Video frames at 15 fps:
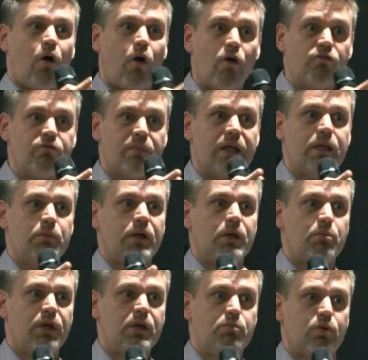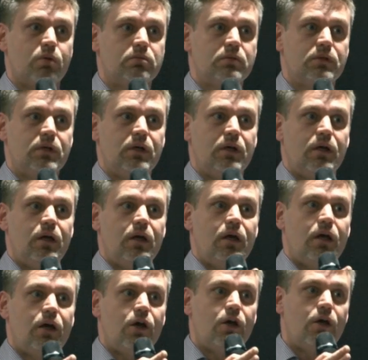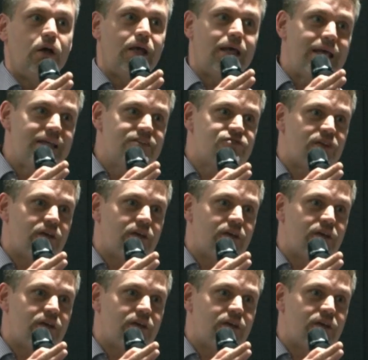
of many, many people. Is